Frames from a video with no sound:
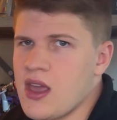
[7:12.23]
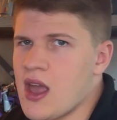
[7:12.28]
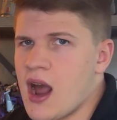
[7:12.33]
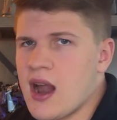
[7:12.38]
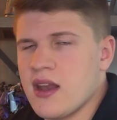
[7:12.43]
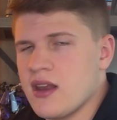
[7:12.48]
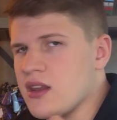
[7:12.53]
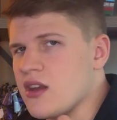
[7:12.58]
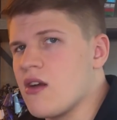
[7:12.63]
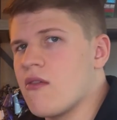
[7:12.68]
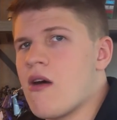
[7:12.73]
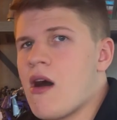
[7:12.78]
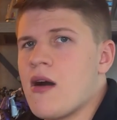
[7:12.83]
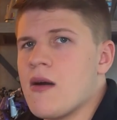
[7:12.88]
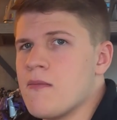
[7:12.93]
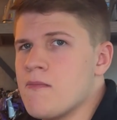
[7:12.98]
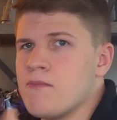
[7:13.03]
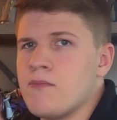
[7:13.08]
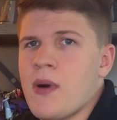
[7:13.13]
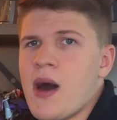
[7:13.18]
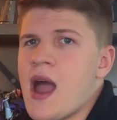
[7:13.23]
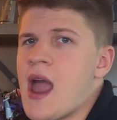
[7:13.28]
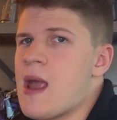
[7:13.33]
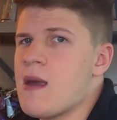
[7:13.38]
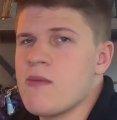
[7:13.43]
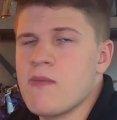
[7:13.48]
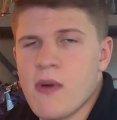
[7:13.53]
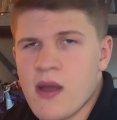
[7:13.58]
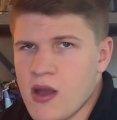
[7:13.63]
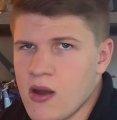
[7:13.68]
I didn't go out and buy it
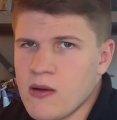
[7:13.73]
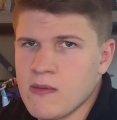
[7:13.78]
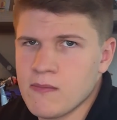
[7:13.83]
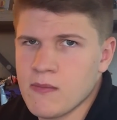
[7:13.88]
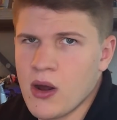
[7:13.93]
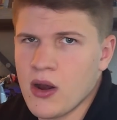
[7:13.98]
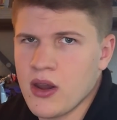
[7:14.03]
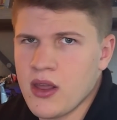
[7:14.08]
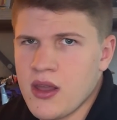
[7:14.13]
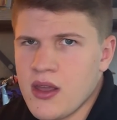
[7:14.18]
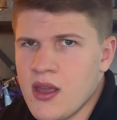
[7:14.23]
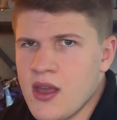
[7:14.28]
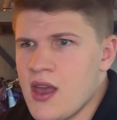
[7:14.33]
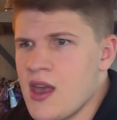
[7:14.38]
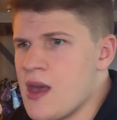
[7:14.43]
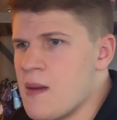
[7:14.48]
with my own money,